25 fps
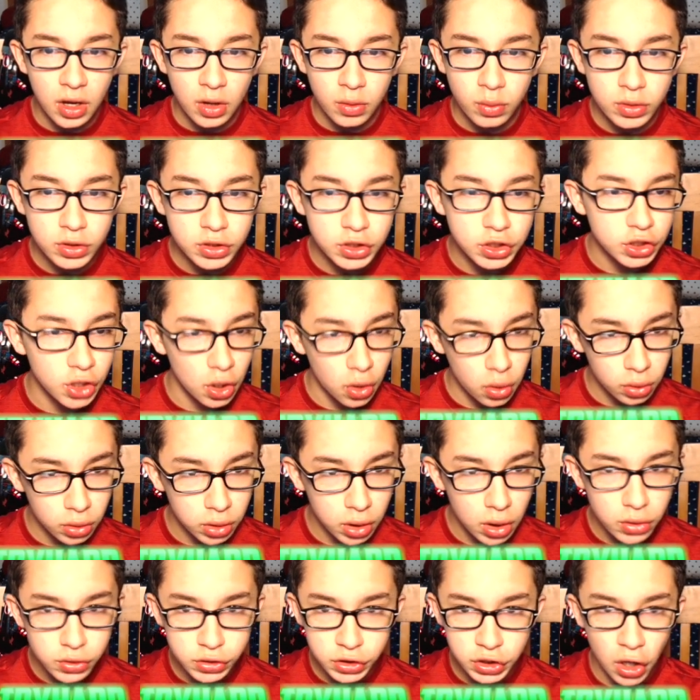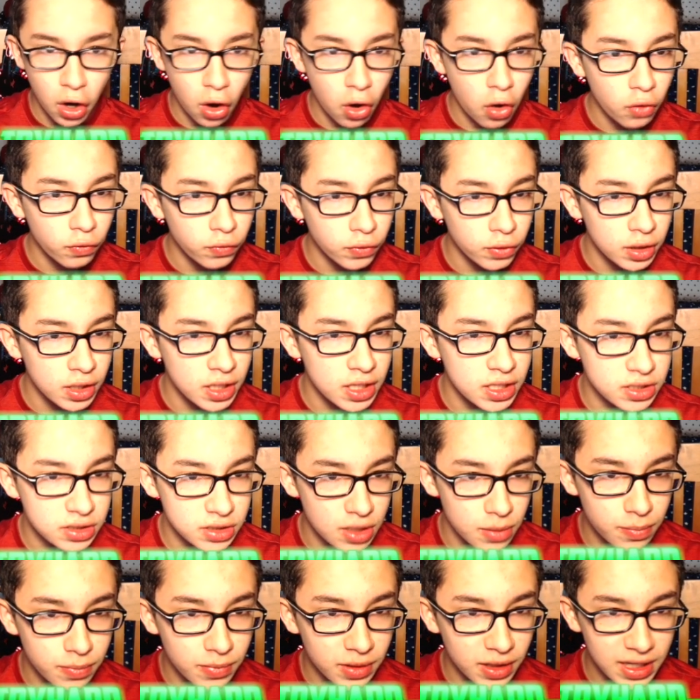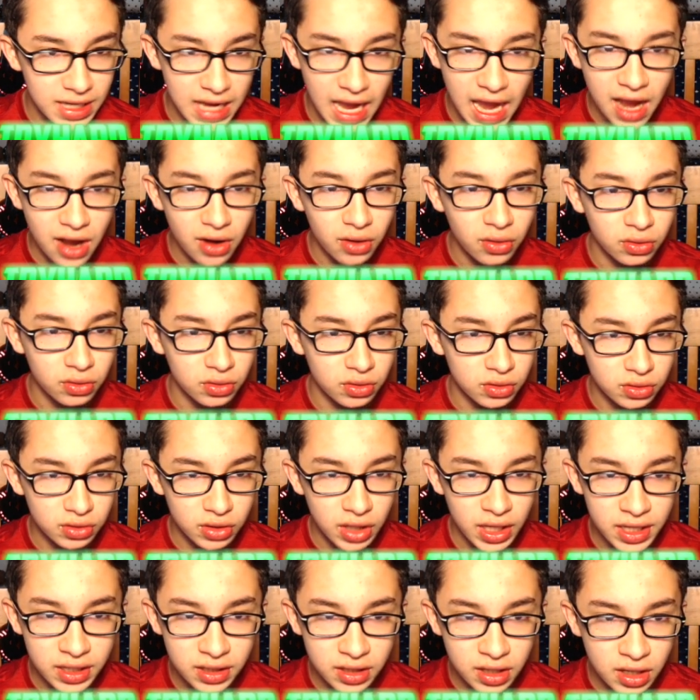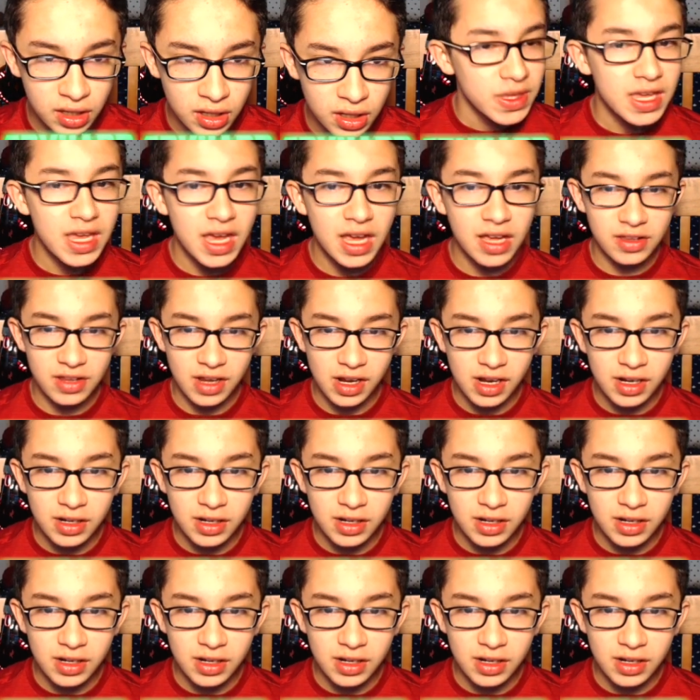We're so close to over his count. Like, we got